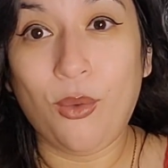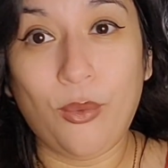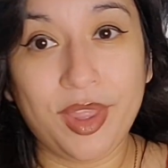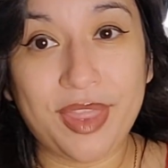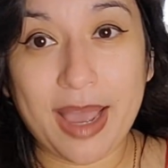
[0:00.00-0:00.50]

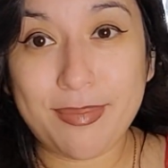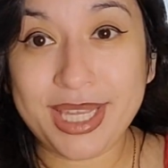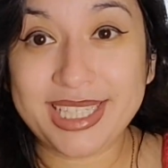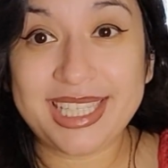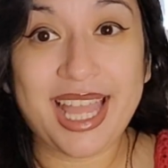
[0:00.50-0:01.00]
with that
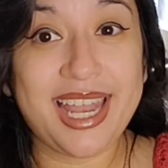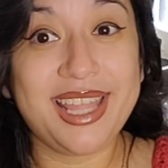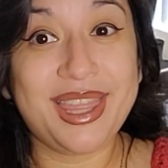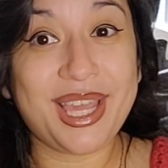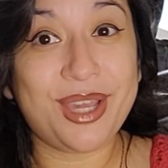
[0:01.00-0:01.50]
being
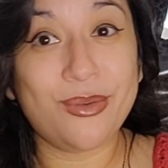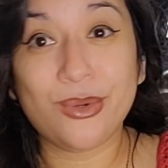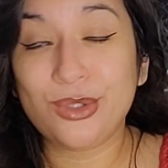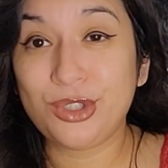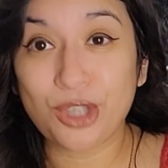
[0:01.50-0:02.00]
said, thank
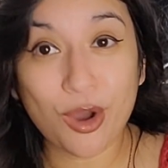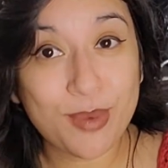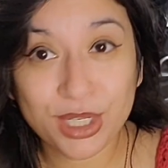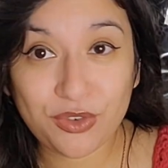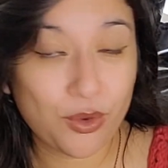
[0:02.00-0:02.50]
you so
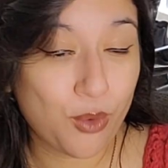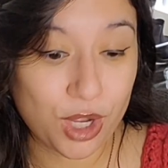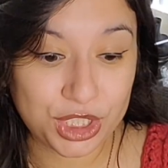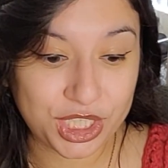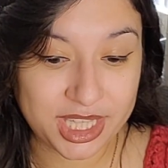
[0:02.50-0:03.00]
much for
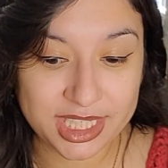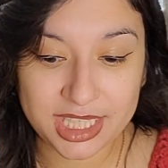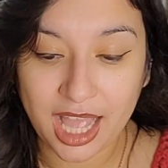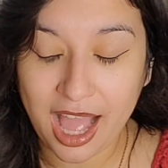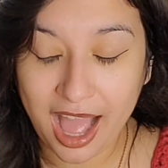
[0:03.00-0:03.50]
watching
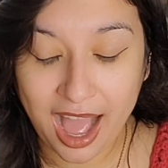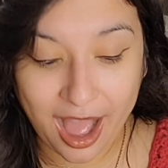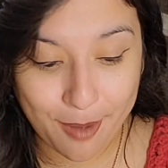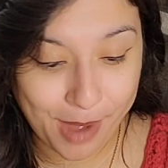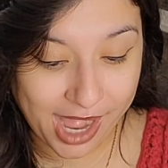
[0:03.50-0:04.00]
this.
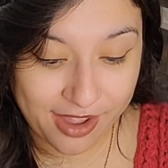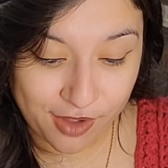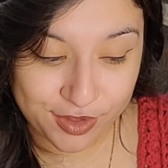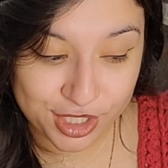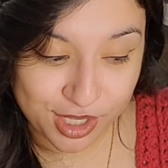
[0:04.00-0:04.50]
I
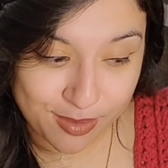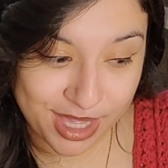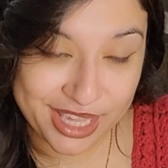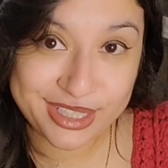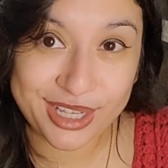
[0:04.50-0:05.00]
have
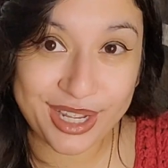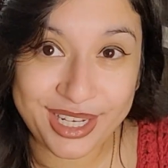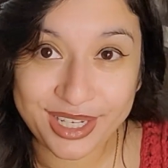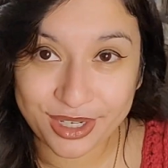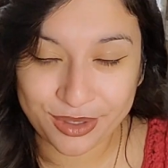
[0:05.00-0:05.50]
some
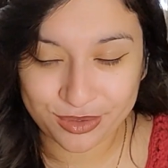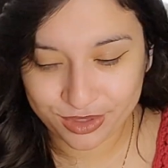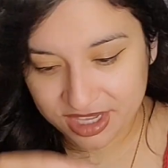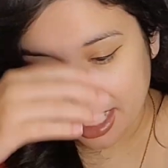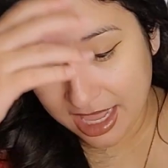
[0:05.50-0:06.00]
exciting
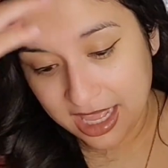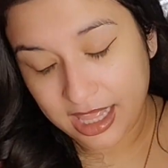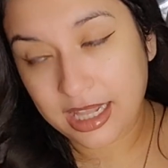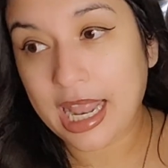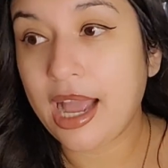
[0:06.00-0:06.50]
news.
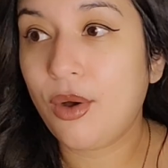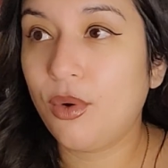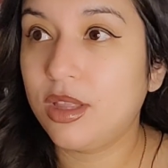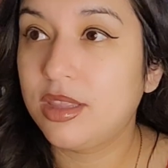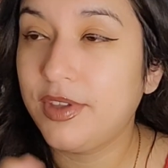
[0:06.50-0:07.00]

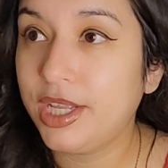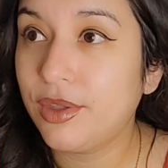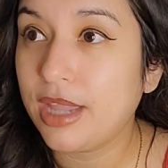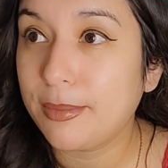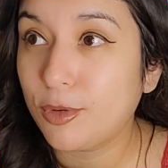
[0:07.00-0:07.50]
Now, the
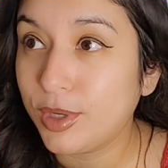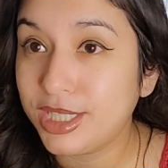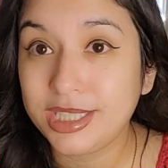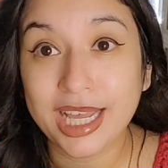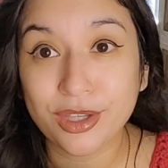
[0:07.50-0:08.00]
video that I'm
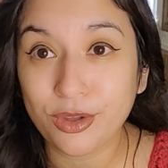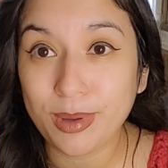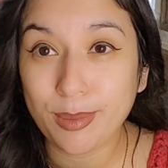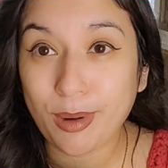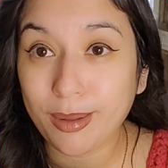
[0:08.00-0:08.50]
going to tell you
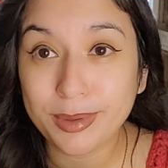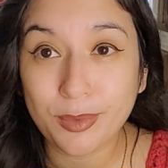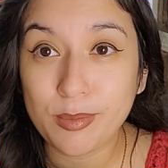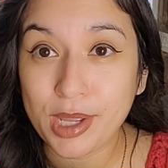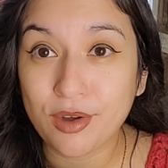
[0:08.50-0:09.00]
about probably
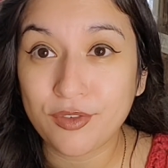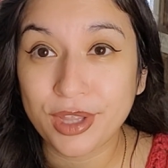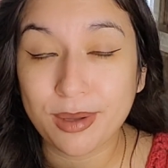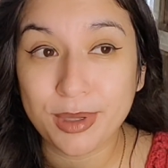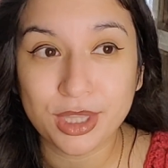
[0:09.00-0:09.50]
won't be out for
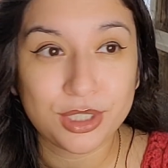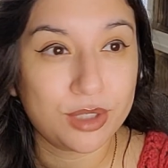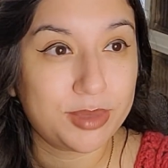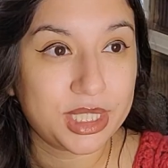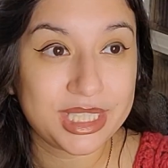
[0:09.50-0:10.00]
like a month or
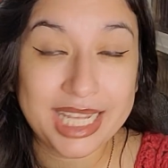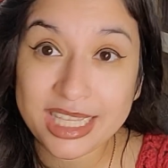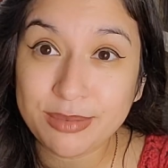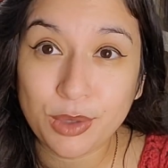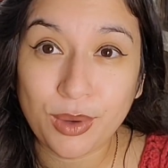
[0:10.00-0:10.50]
so because it
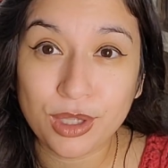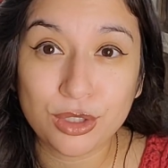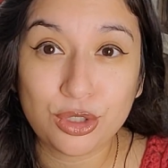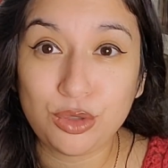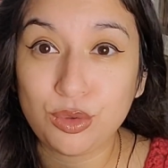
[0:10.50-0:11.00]
takes me a
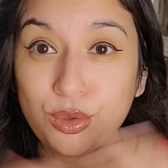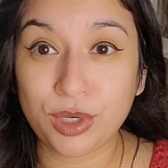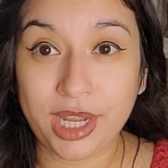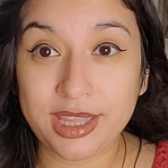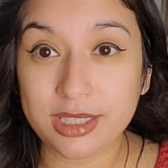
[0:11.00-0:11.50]
while to
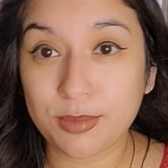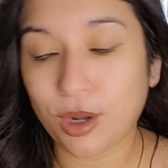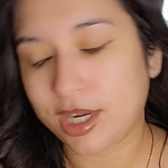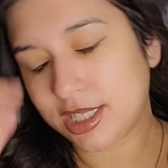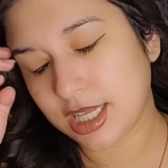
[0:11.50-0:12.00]
create these
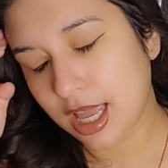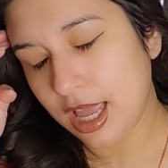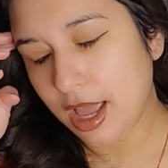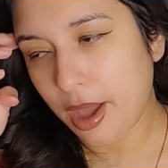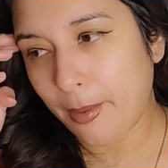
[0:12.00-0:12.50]
products,
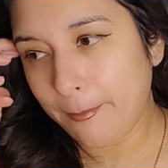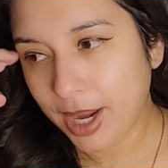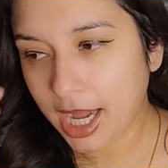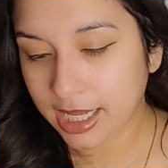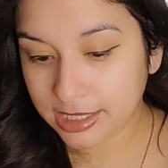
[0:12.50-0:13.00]

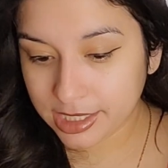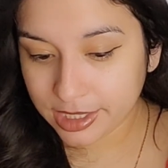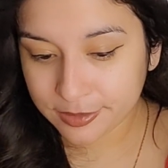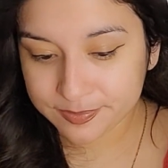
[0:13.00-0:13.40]
but